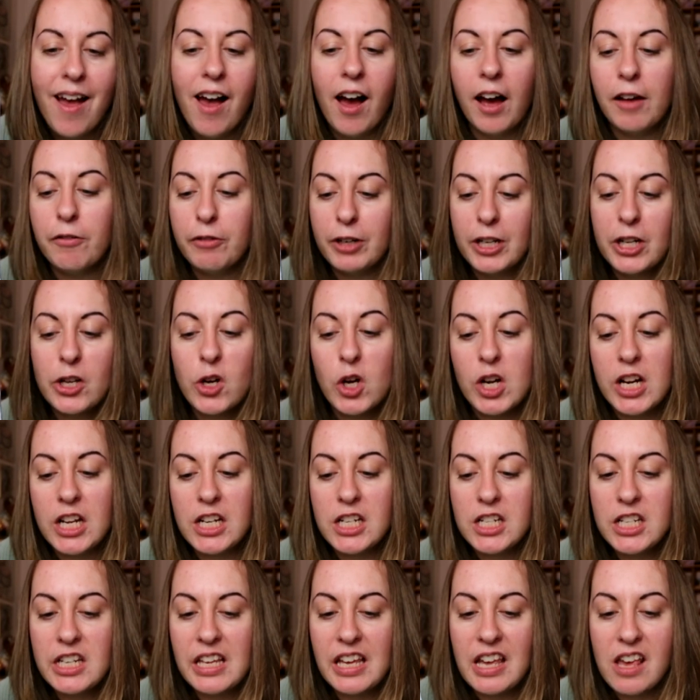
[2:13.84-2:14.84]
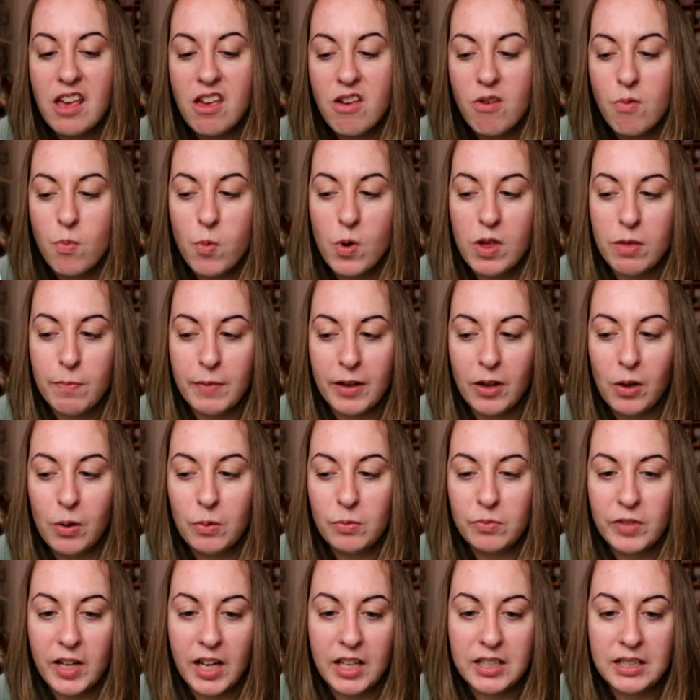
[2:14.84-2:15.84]
I've really got into, with my
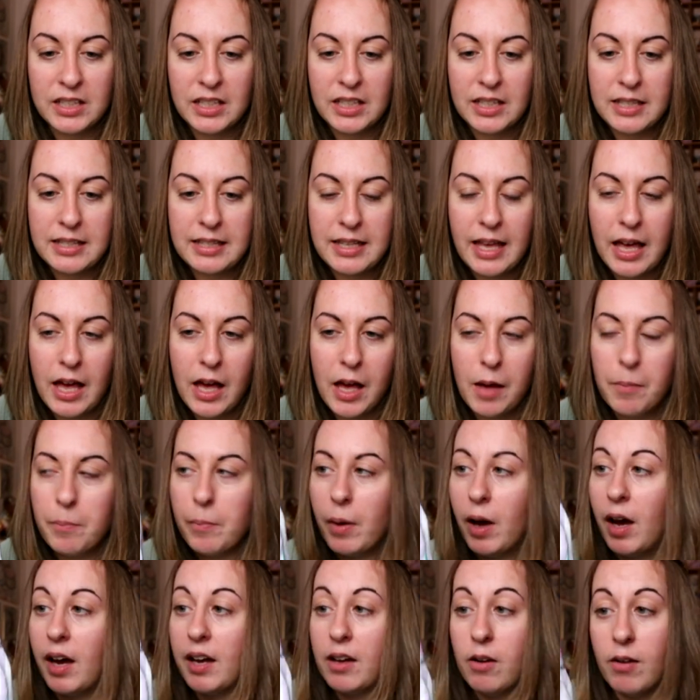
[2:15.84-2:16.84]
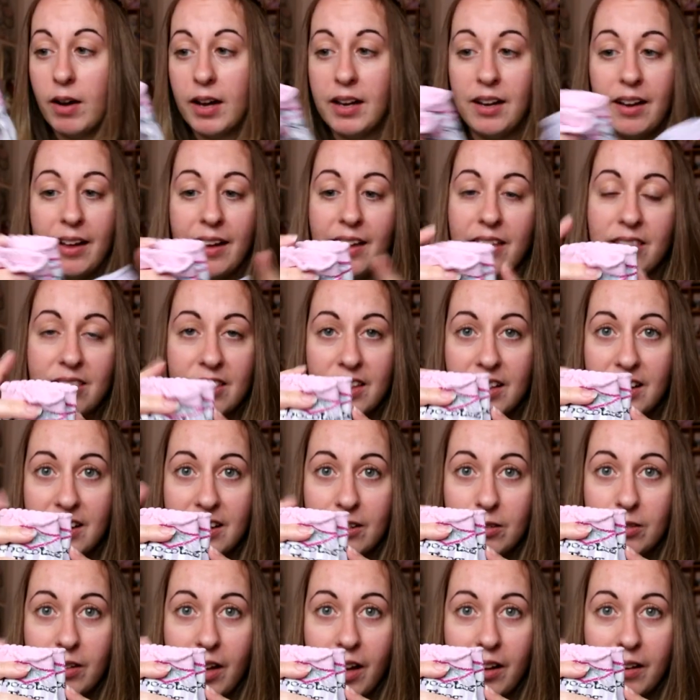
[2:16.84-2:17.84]
Converses, um, I quite like the
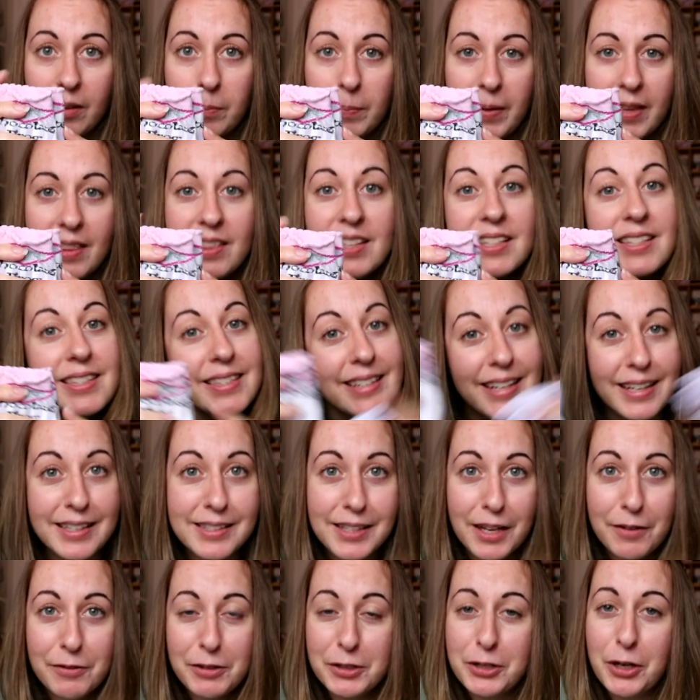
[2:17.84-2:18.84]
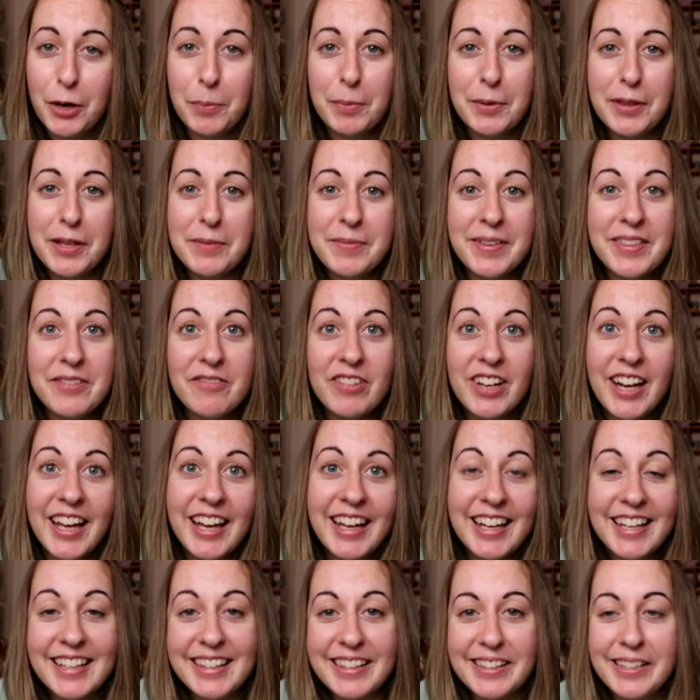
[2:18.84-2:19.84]
little colour bit that sticks over the top of them at the minute.
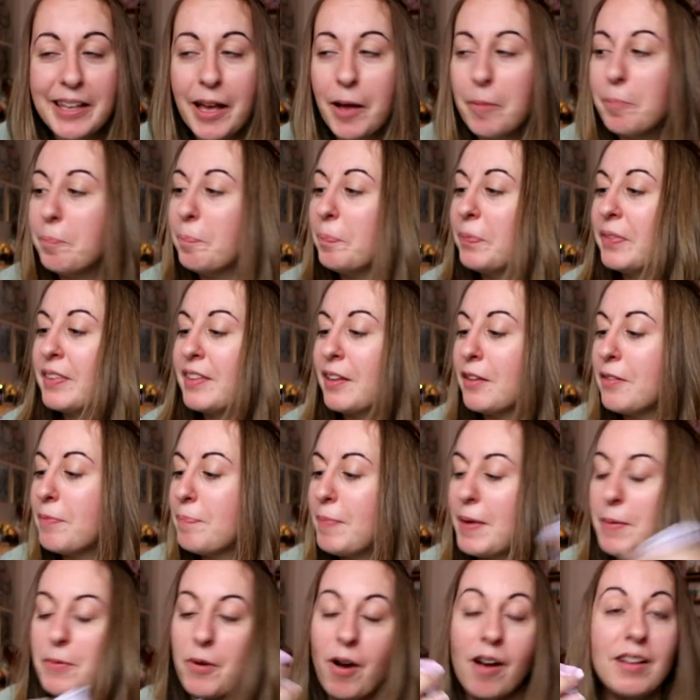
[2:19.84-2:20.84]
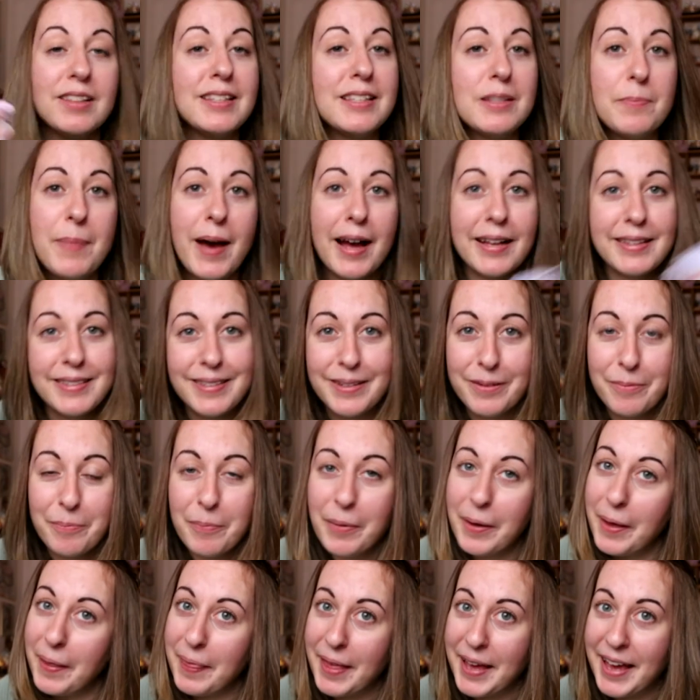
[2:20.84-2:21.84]
It's, um, so people can't see the pattern,
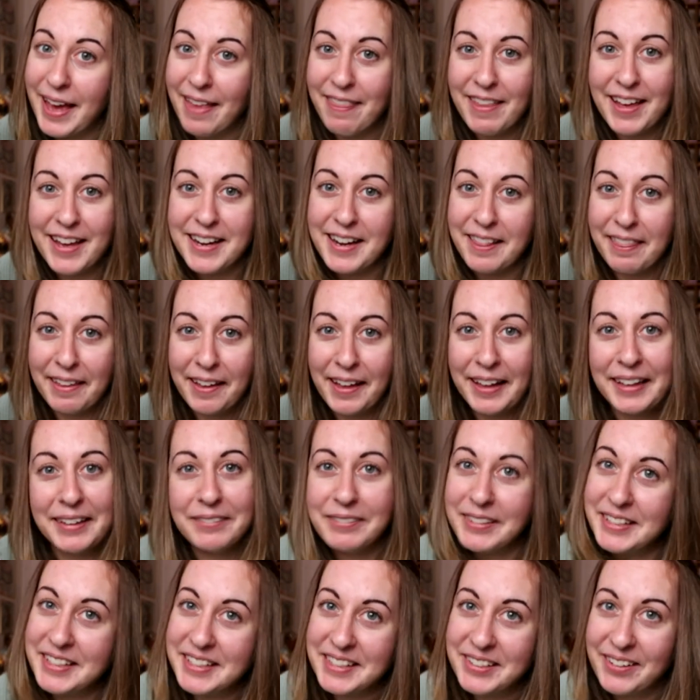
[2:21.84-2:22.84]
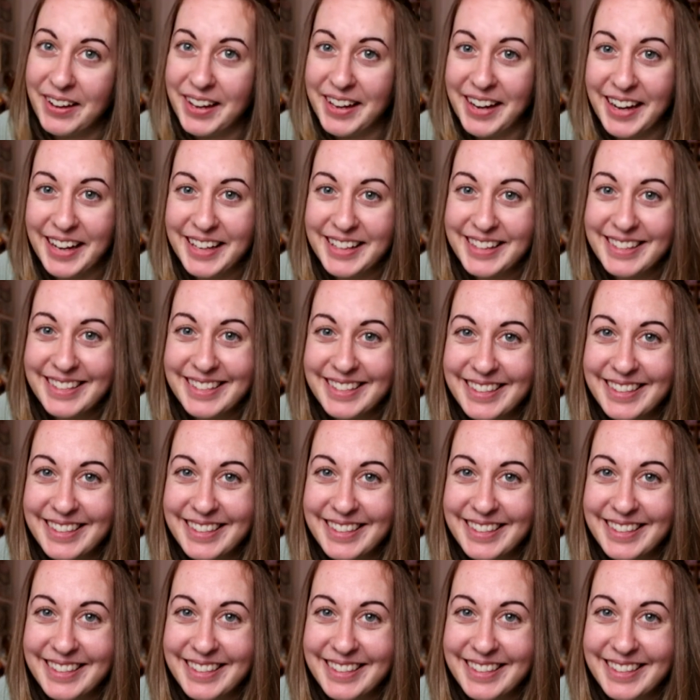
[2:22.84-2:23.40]
but they get the hint of the colour, which is quite nice.